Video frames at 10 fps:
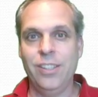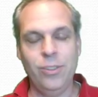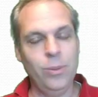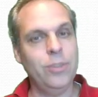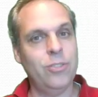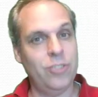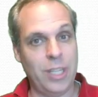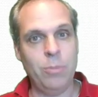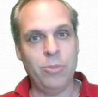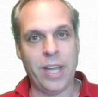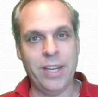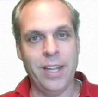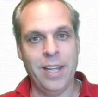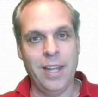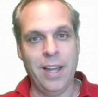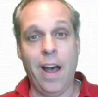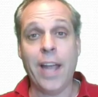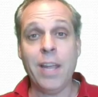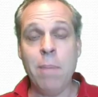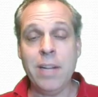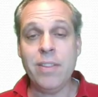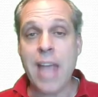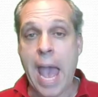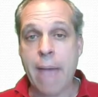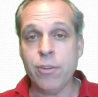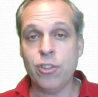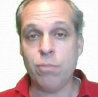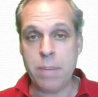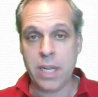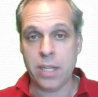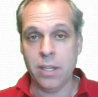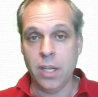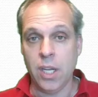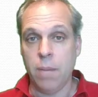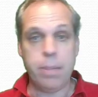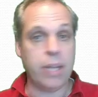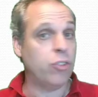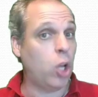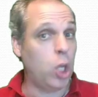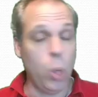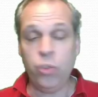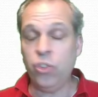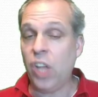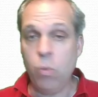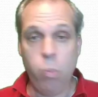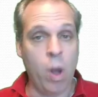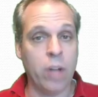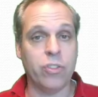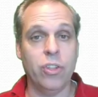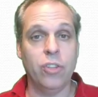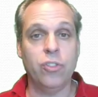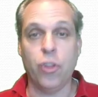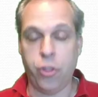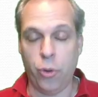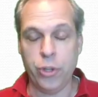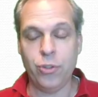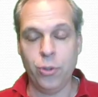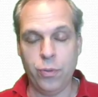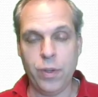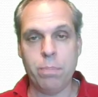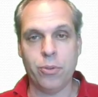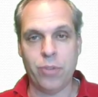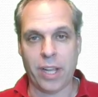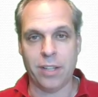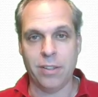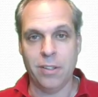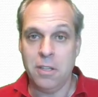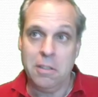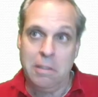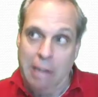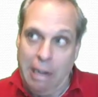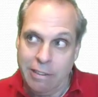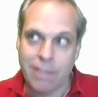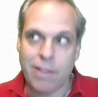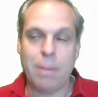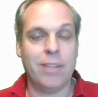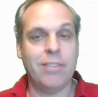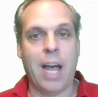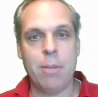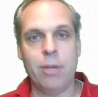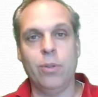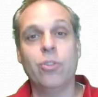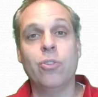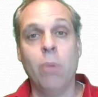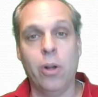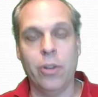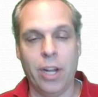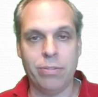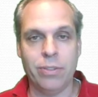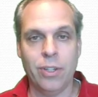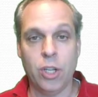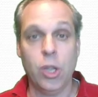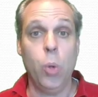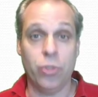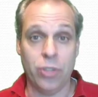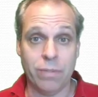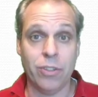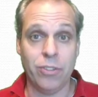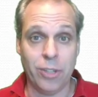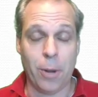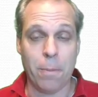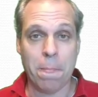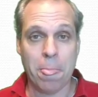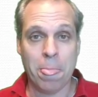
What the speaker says: So it seems that I can make the average speed be as close as I want to 32 feet per second. I just have to make the time interval small enough, close enough to 0.